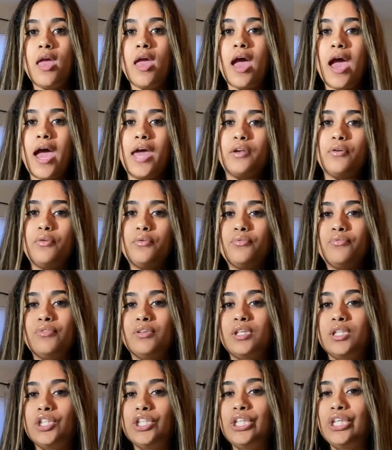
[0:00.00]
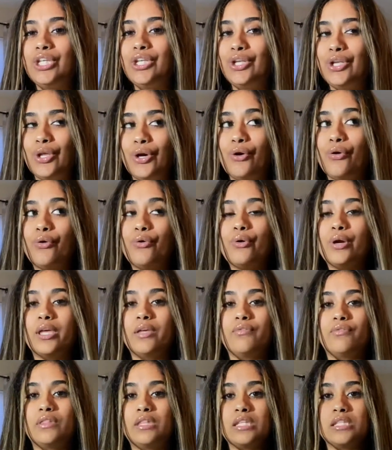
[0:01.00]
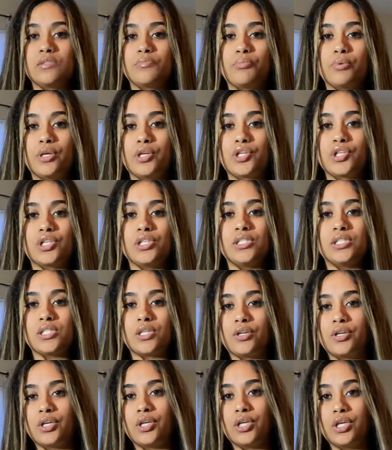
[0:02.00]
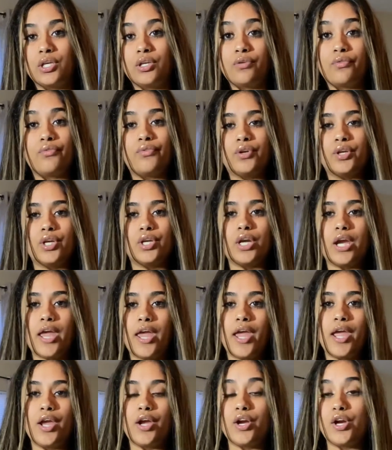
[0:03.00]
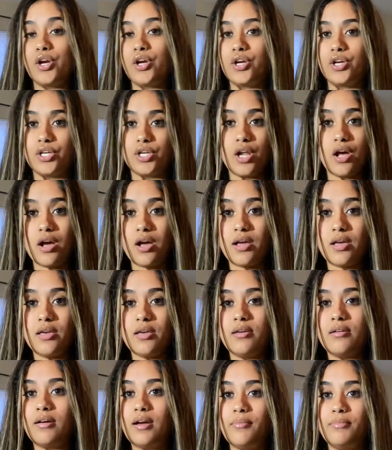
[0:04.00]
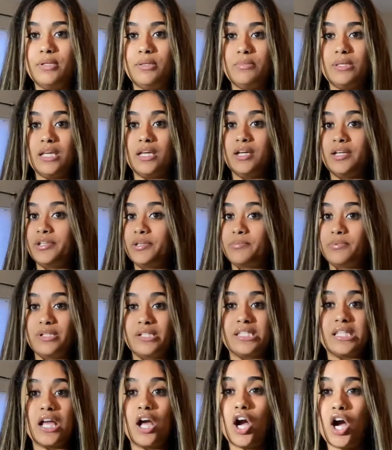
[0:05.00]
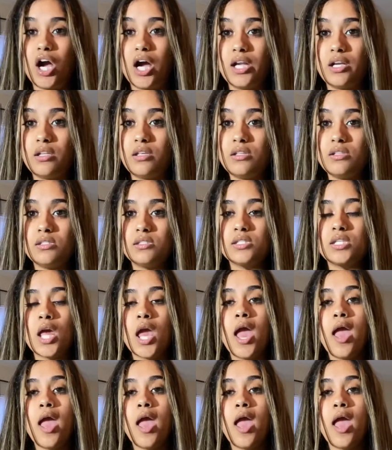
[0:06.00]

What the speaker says: I don't really know if these brushes are good for your hair or not. I'm gonna be 100% honest.